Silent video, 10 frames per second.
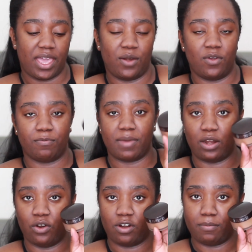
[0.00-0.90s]
in with my
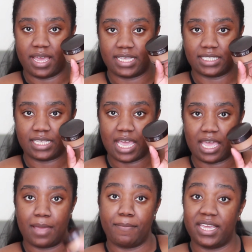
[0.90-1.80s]

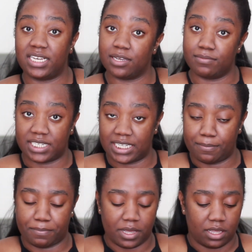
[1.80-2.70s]
Mercier medium deep